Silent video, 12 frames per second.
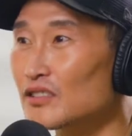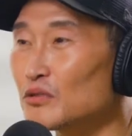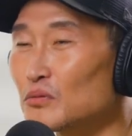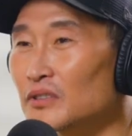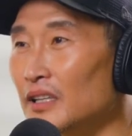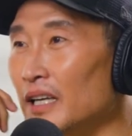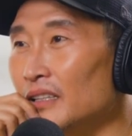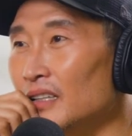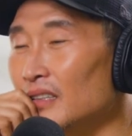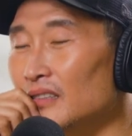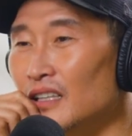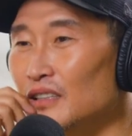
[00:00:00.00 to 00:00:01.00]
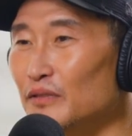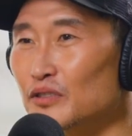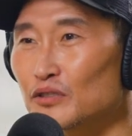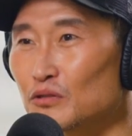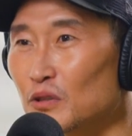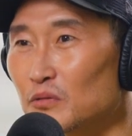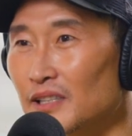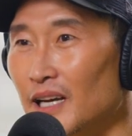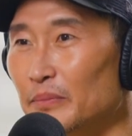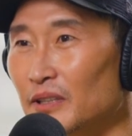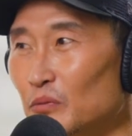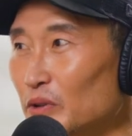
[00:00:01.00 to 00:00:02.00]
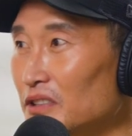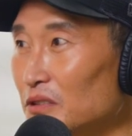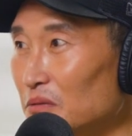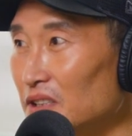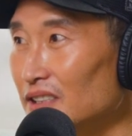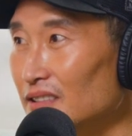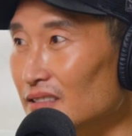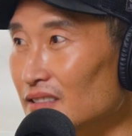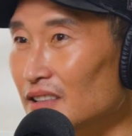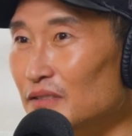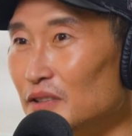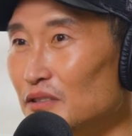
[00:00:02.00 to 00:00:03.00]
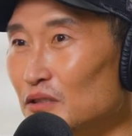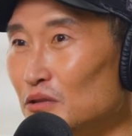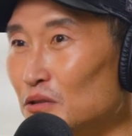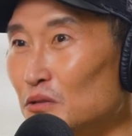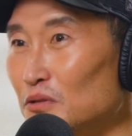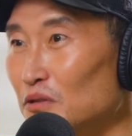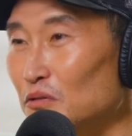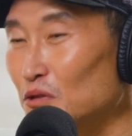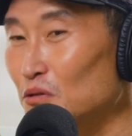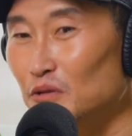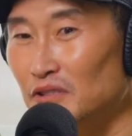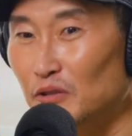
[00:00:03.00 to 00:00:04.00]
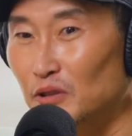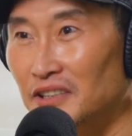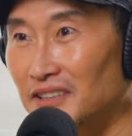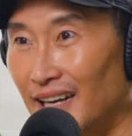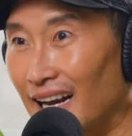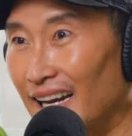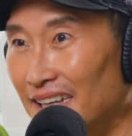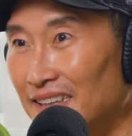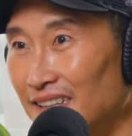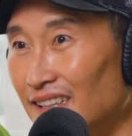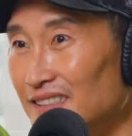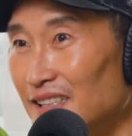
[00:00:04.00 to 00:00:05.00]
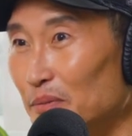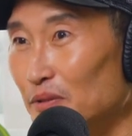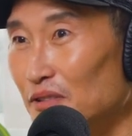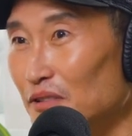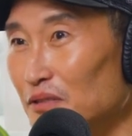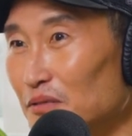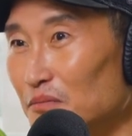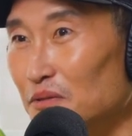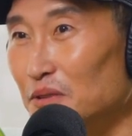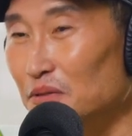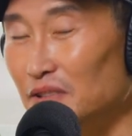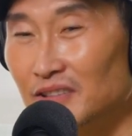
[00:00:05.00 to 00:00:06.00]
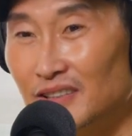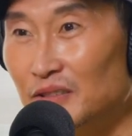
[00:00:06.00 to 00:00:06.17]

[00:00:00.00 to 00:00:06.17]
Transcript: So and none of us knew what was happening week to week. None of us knew who who was going to die in the next episode. We were.